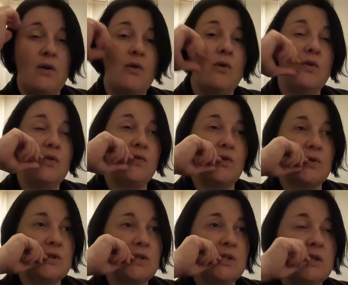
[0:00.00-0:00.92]

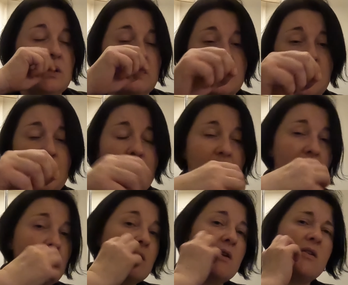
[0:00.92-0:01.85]
awful. There's, you know, so many.
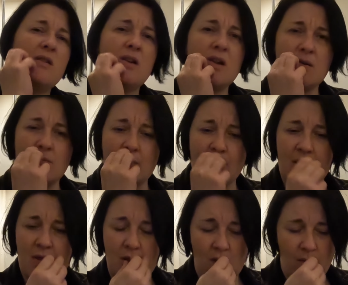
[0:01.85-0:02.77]
I've got hair in my mouth.